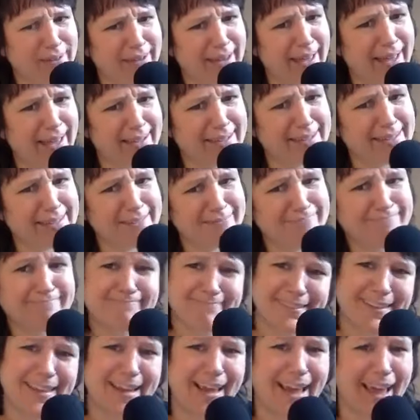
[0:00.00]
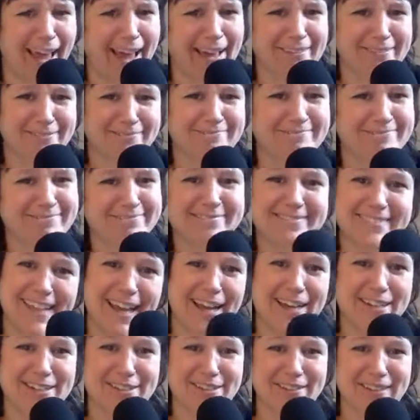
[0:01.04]
an ex. Yeah.
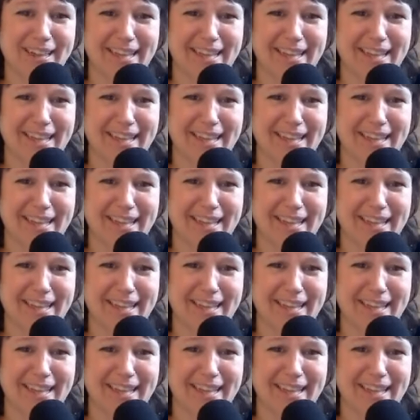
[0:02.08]
Gotta do